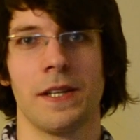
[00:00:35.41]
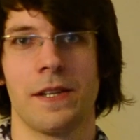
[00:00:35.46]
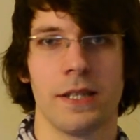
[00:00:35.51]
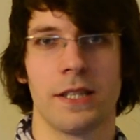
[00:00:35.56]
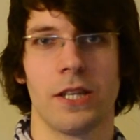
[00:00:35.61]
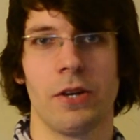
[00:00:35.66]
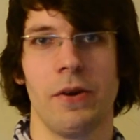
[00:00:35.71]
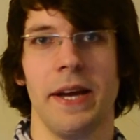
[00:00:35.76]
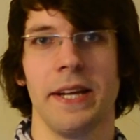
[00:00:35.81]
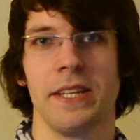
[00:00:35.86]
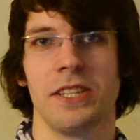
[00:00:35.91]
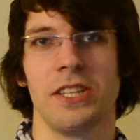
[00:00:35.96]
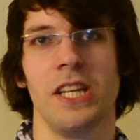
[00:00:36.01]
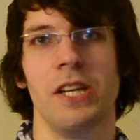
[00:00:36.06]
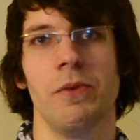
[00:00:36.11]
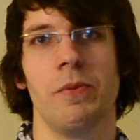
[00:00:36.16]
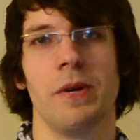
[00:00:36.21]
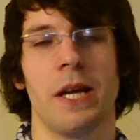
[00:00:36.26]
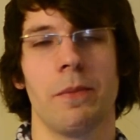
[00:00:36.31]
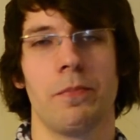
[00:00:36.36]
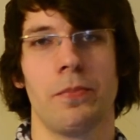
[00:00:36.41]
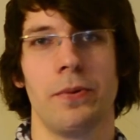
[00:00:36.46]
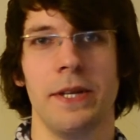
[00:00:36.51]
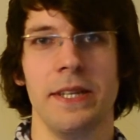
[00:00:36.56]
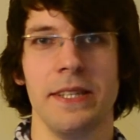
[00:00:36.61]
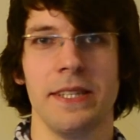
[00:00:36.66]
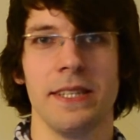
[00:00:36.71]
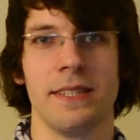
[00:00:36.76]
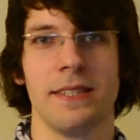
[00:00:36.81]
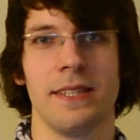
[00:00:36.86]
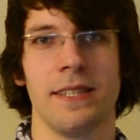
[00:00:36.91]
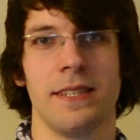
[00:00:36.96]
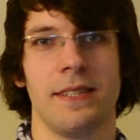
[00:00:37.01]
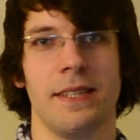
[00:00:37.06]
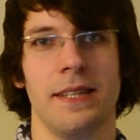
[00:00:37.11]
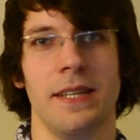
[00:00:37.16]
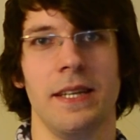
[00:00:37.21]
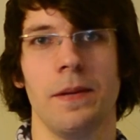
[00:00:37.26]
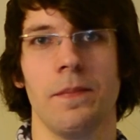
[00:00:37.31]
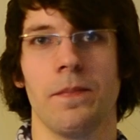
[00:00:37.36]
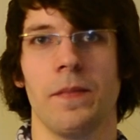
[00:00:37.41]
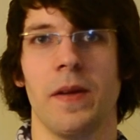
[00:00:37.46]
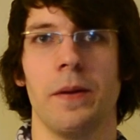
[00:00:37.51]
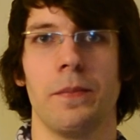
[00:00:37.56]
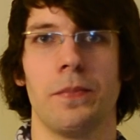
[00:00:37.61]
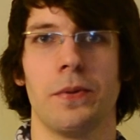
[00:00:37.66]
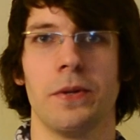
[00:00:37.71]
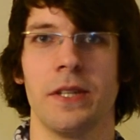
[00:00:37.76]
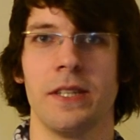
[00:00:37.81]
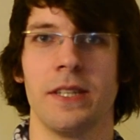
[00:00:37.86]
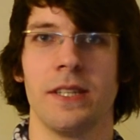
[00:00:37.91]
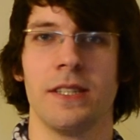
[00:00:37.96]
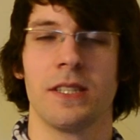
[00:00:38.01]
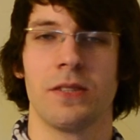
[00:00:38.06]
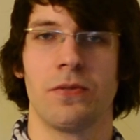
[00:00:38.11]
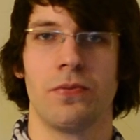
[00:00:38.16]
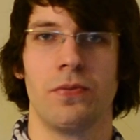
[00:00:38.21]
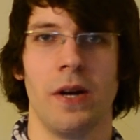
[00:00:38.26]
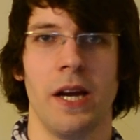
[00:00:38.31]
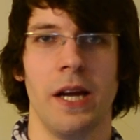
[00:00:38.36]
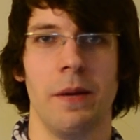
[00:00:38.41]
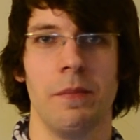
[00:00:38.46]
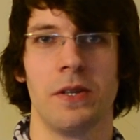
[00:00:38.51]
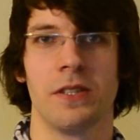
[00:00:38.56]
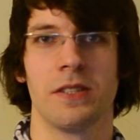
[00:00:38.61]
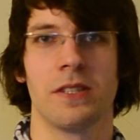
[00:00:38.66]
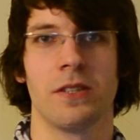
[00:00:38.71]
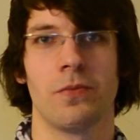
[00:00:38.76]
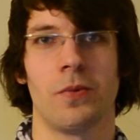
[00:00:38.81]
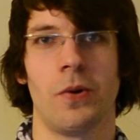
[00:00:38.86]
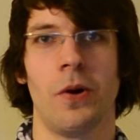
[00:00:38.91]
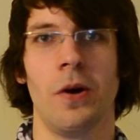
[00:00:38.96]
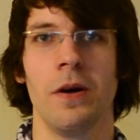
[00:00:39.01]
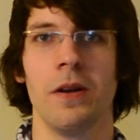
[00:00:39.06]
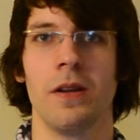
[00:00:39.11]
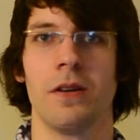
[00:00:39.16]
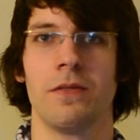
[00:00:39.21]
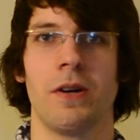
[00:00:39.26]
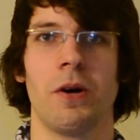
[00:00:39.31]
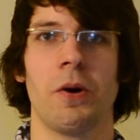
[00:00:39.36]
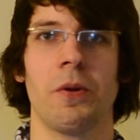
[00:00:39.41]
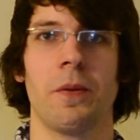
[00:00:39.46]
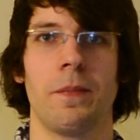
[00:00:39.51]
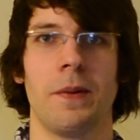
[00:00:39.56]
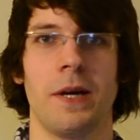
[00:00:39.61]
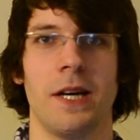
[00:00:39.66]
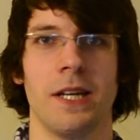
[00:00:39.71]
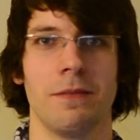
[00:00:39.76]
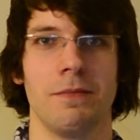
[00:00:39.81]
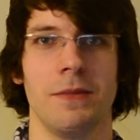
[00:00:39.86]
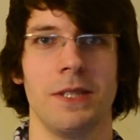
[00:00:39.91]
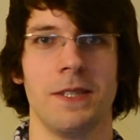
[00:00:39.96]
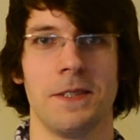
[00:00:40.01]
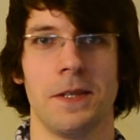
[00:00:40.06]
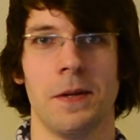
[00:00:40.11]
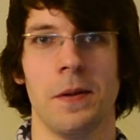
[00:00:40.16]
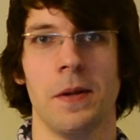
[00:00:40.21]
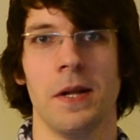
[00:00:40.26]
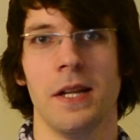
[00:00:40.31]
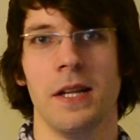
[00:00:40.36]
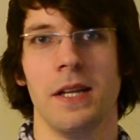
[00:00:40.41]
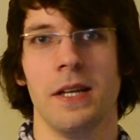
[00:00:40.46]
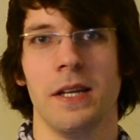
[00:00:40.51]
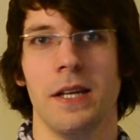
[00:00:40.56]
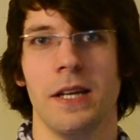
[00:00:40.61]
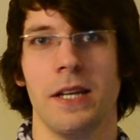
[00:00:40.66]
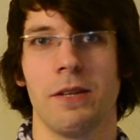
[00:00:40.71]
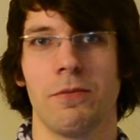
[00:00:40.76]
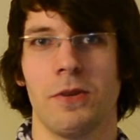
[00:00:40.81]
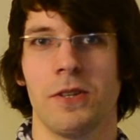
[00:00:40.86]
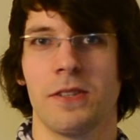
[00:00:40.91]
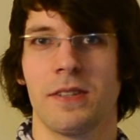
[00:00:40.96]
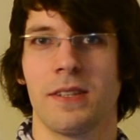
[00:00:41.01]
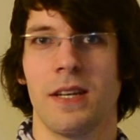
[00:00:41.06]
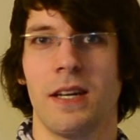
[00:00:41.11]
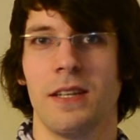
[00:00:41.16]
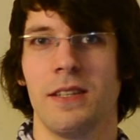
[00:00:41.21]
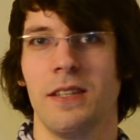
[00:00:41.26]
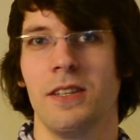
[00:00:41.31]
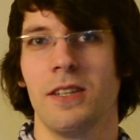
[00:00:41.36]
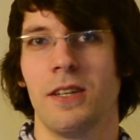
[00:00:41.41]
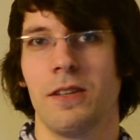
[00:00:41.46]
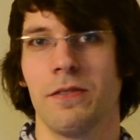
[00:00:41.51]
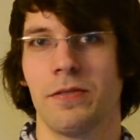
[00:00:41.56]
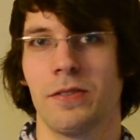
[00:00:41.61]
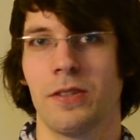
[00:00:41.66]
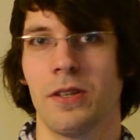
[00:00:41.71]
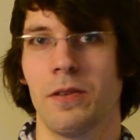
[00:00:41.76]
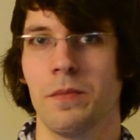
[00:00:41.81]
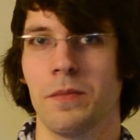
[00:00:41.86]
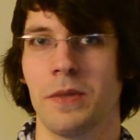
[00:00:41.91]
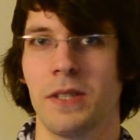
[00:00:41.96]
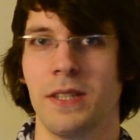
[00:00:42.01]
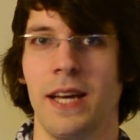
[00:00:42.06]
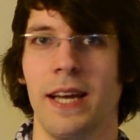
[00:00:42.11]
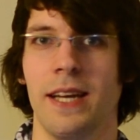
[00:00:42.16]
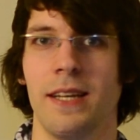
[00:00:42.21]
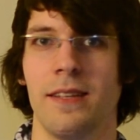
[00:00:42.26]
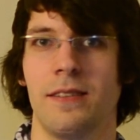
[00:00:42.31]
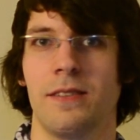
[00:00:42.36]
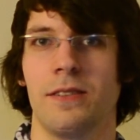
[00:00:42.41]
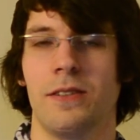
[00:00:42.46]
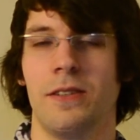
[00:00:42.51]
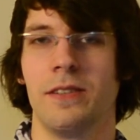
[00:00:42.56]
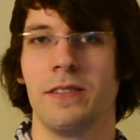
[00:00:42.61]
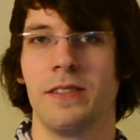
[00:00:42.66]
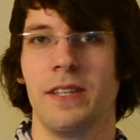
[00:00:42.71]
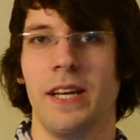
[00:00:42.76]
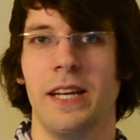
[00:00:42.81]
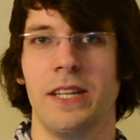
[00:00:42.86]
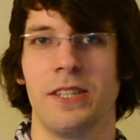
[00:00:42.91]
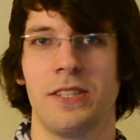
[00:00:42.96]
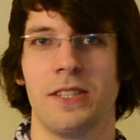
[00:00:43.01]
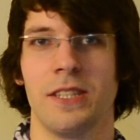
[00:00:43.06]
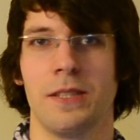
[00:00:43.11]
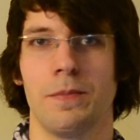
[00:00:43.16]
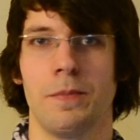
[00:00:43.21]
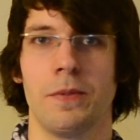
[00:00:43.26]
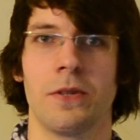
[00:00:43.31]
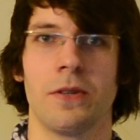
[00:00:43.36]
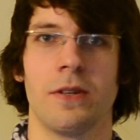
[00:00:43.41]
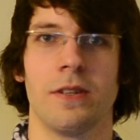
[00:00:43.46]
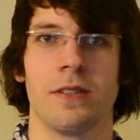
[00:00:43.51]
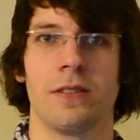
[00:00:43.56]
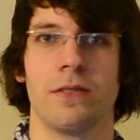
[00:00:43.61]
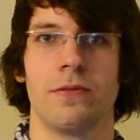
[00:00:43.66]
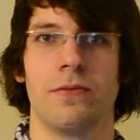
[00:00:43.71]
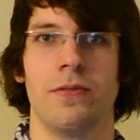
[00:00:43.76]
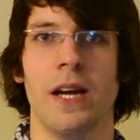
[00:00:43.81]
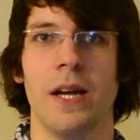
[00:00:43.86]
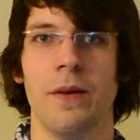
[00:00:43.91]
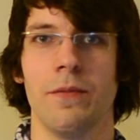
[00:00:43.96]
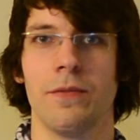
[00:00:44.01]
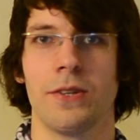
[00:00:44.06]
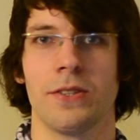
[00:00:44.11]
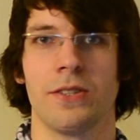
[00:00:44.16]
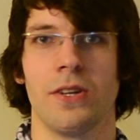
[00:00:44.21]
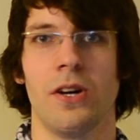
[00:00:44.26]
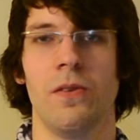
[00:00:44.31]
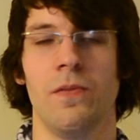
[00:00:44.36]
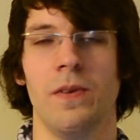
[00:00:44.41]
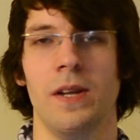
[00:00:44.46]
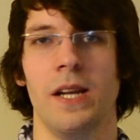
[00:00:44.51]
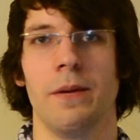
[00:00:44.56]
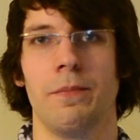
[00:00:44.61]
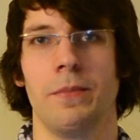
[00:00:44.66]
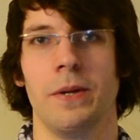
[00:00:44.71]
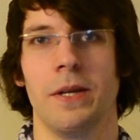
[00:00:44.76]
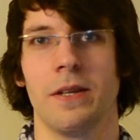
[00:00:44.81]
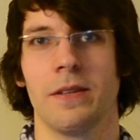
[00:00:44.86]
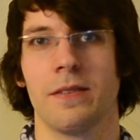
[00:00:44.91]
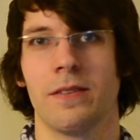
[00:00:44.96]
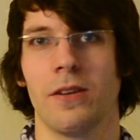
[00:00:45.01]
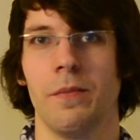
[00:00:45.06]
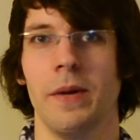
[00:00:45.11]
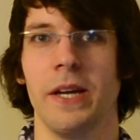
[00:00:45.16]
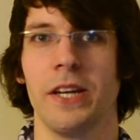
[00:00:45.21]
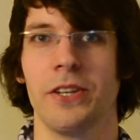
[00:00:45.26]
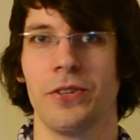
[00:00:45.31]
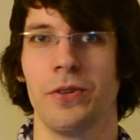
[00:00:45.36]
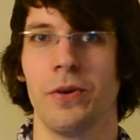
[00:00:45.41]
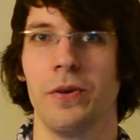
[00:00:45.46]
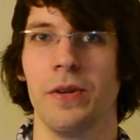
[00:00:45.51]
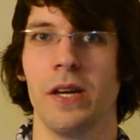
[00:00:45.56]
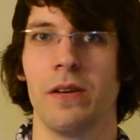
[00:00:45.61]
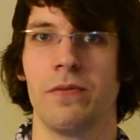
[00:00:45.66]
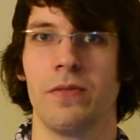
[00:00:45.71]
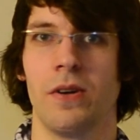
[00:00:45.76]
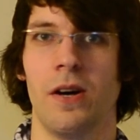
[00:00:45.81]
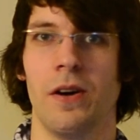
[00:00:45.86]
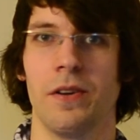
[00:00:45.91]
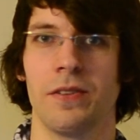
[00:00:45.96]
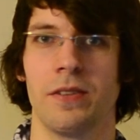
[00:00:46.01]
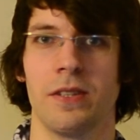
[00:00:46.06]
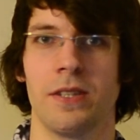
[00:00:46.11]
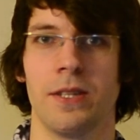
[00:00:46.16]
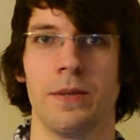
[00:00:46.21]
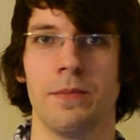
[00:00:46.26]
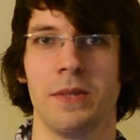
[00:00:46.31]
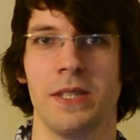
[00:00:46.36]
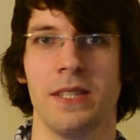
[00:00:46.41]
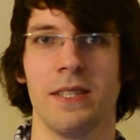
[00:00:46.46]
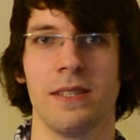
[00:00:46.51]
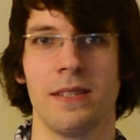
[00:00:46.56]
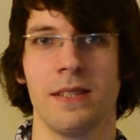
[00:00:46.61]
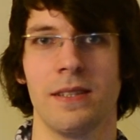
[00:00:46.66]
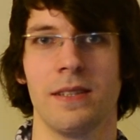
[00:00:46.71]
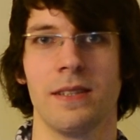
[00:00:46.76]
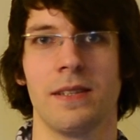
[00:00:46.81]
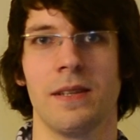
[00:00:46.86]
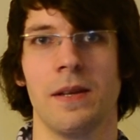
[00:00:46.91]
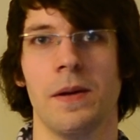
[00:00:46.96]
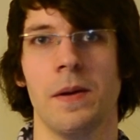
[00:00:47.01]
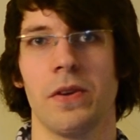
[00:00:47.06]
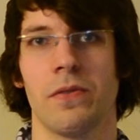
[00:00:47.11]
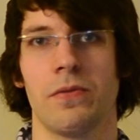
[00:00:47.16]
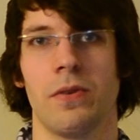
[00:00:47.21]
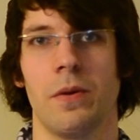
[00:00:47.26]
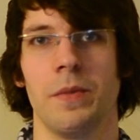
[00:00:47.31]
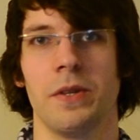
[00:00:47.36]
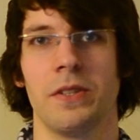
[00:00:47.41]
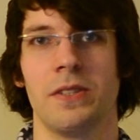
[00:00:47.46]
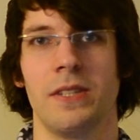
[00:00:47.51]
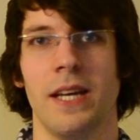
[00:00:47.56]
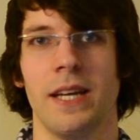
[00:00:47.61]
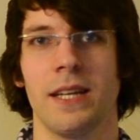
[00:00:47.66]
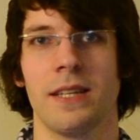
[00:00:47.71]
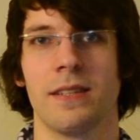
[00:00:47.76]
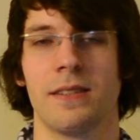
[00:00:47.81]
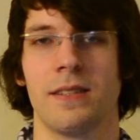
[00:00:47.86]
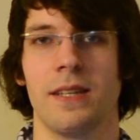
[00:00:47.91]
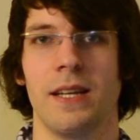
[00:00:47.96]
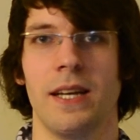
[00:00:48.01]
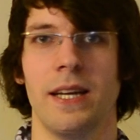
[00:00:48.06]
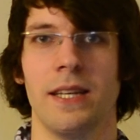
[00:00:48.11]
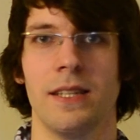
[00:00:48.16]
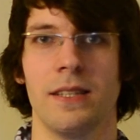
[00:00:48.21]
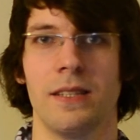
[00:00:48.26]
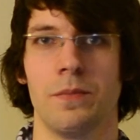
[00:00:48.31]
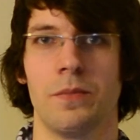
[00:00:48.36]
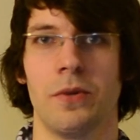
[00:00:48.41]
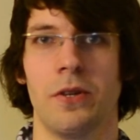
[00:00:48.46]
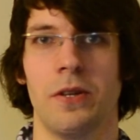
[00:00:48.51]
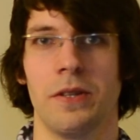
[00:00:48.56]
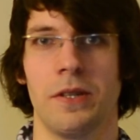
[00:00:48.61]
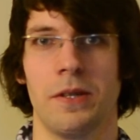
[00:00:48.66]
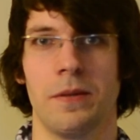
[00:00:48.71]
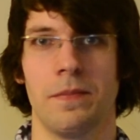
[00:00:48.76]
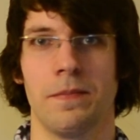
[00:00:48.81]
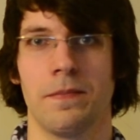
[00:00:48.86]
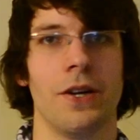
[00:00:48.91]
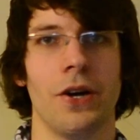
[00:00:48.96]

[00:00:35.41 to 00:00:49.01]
so actually when I printed this thing and put it in the frame on the wall of our department, it was cutting off some text on the edges because the frame was overlapping. So make sure you have also some distance from your text and the border.